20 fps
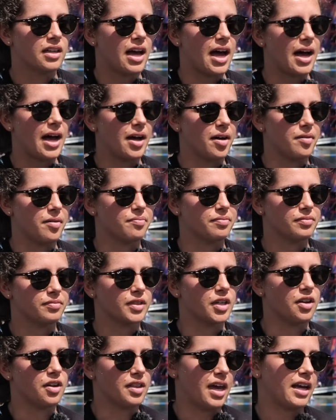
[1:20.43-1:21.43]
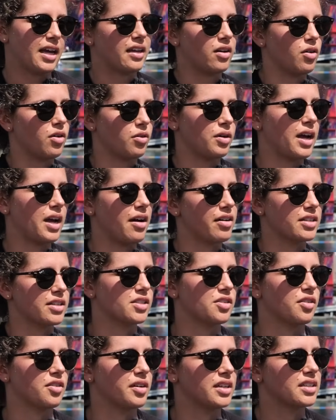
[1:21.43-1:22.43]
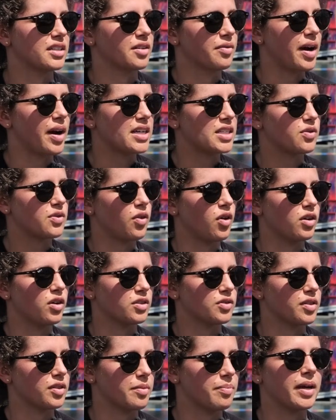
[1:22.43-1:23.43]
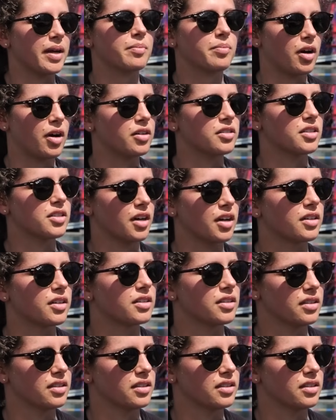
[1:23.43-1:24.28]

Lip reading: that all carries through into race foils for the big boat too.